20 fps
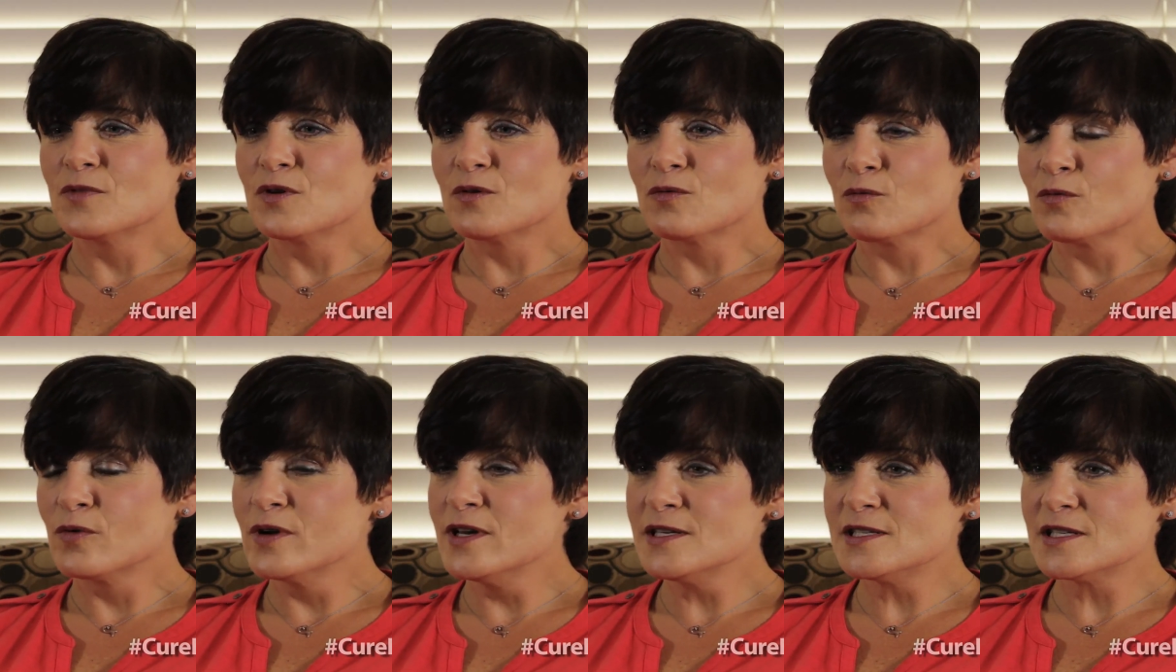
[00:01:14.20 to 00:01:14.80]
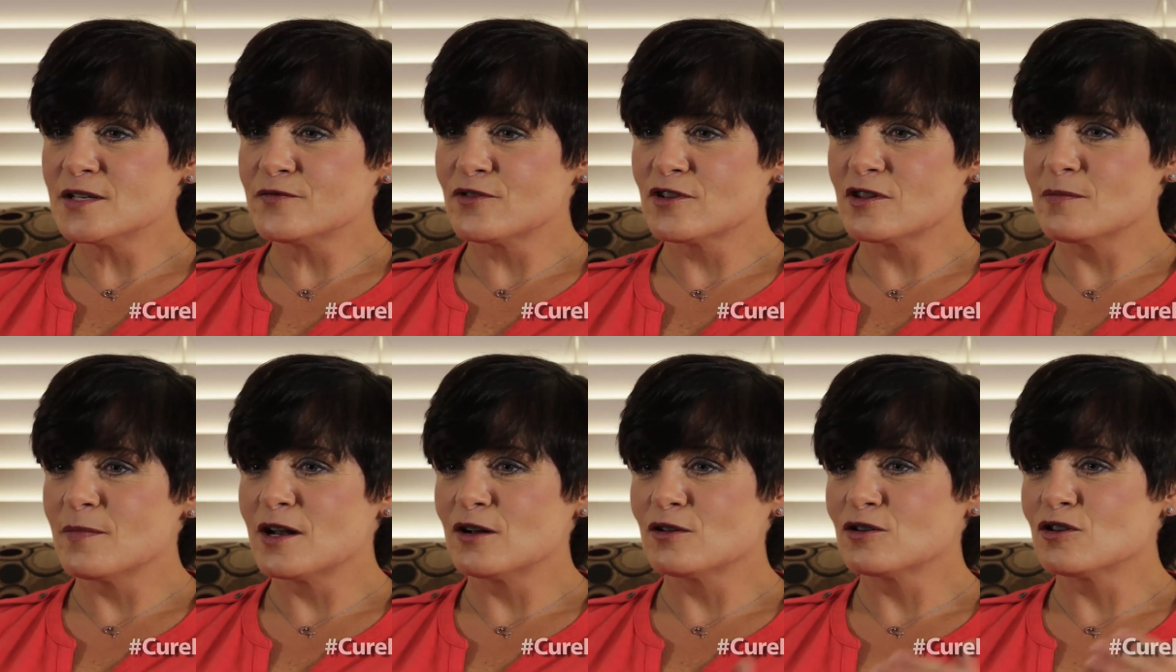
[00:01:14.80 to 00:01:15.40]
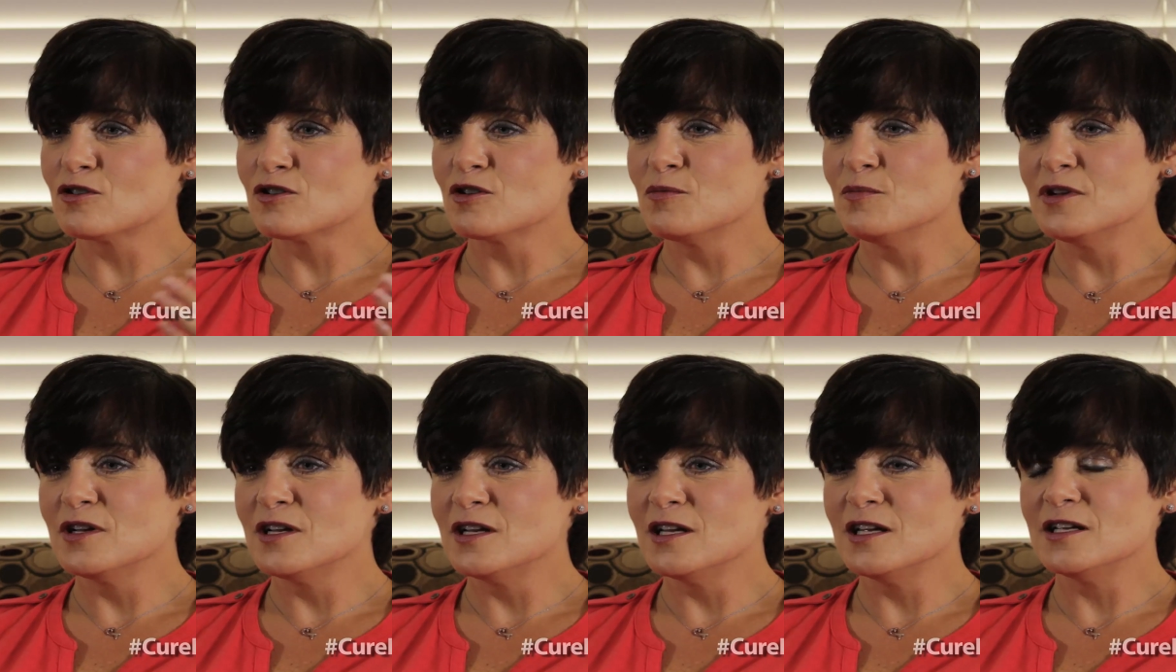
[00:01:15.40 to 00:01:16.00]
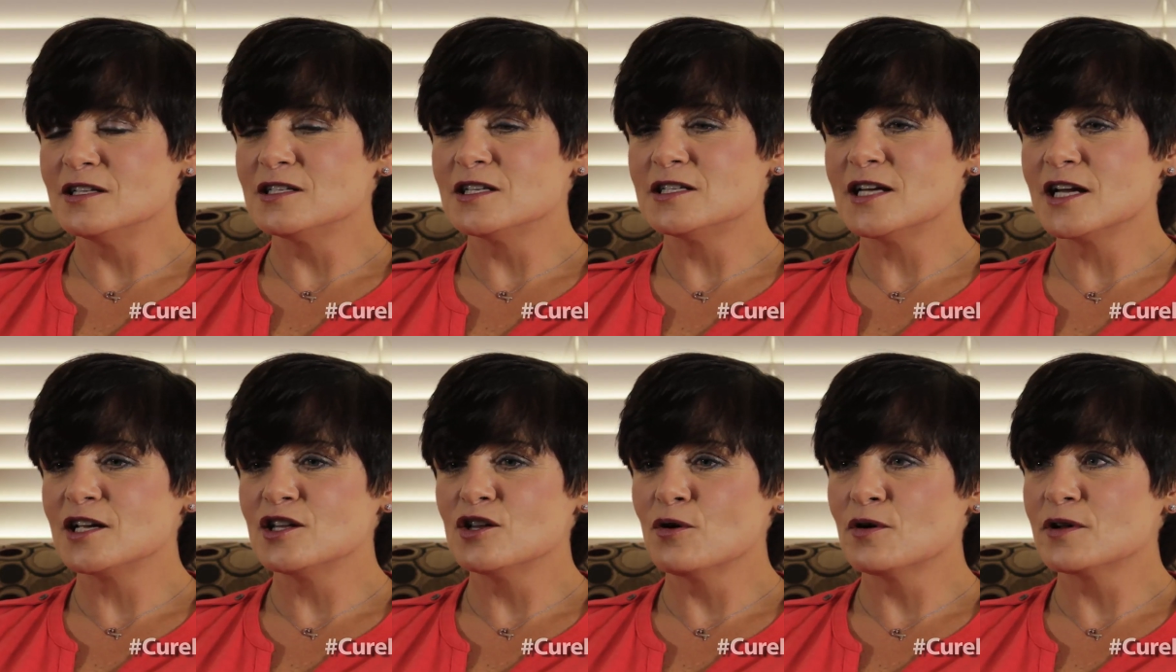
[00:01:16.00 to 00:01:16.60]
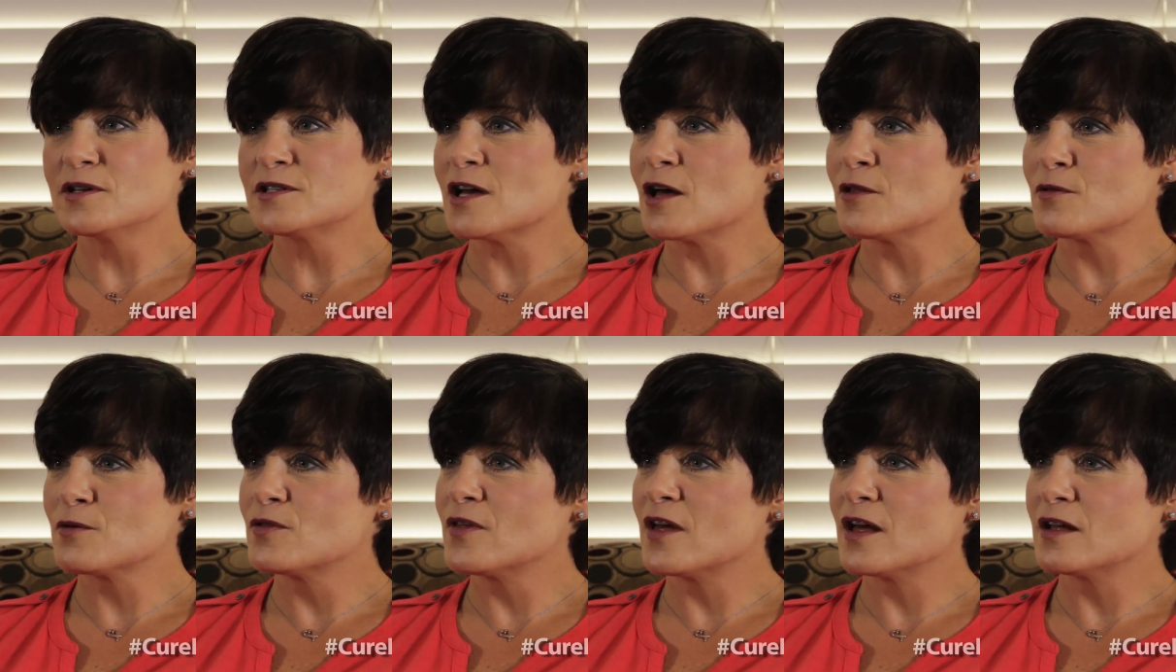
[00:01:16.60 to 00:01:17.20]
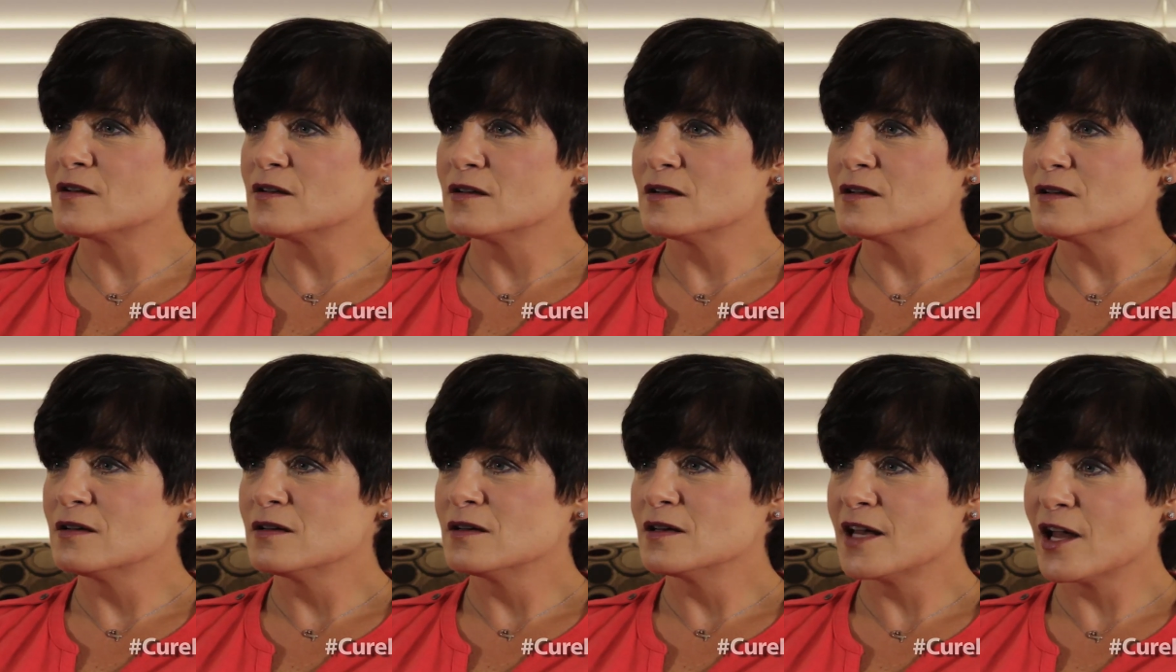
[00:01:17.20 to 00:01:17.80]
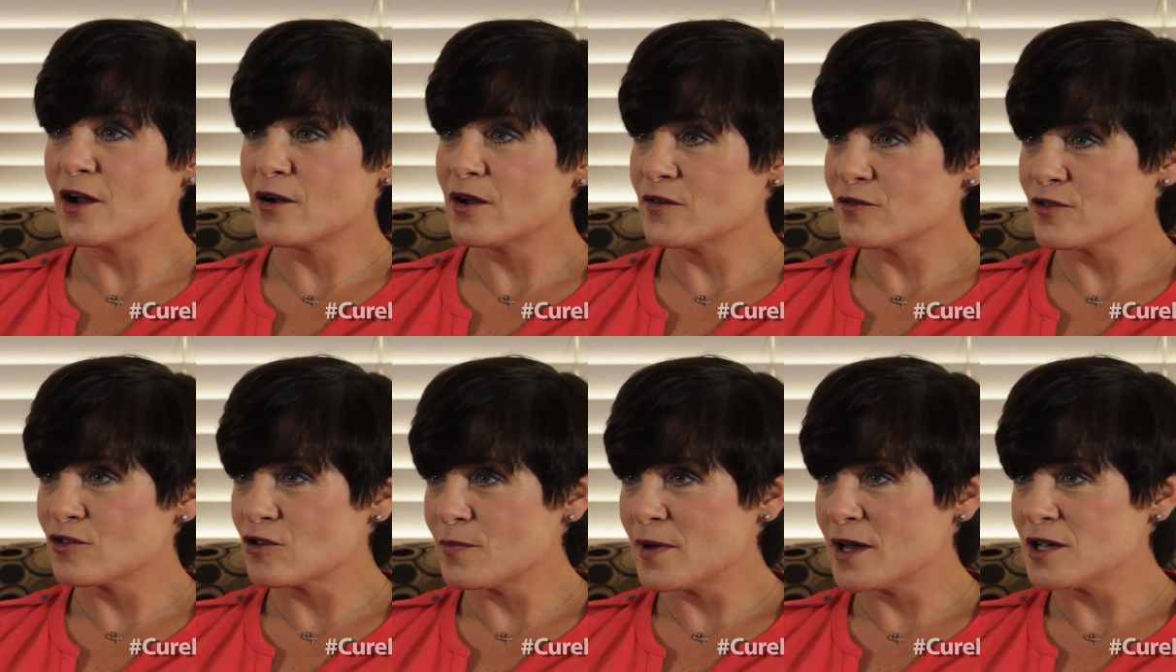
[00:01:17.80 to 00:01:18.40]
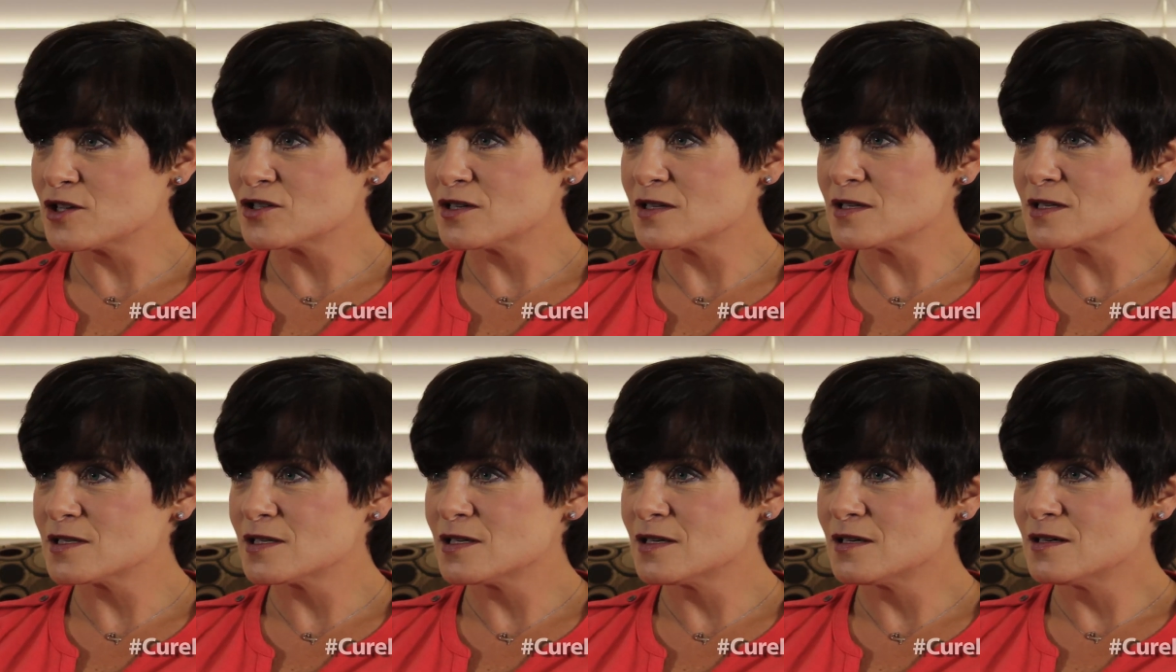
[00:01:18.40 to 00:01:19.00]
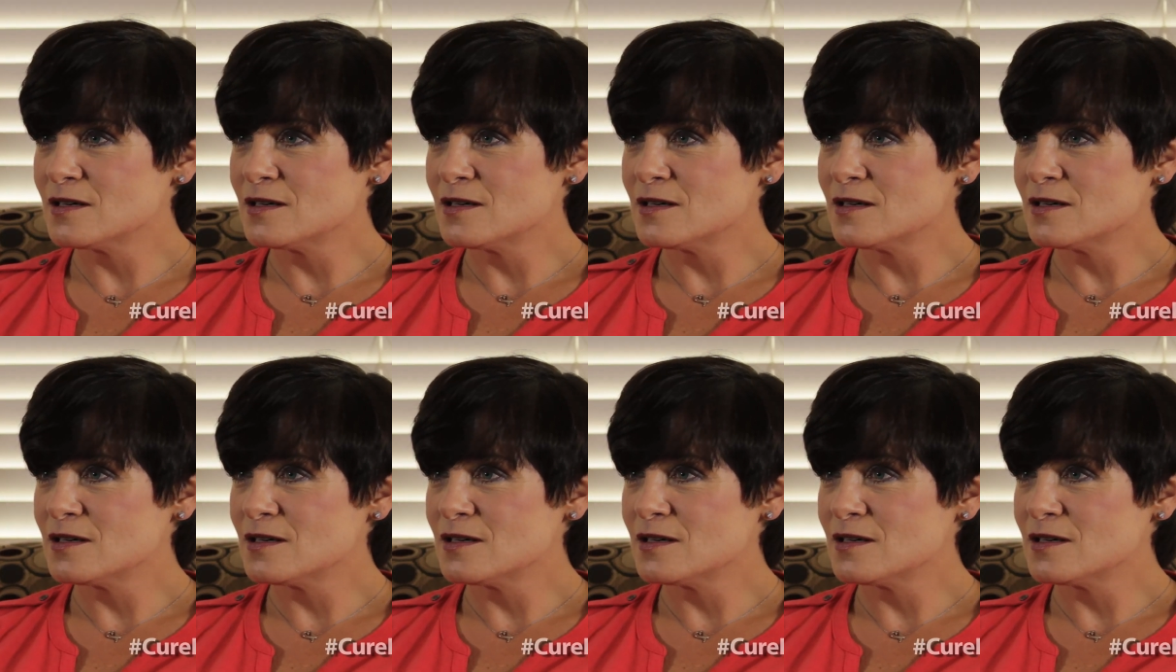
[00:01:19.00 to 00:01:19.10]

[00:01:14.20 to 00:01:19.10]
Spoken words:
reason for the medical community to take notice other than caring for their patients.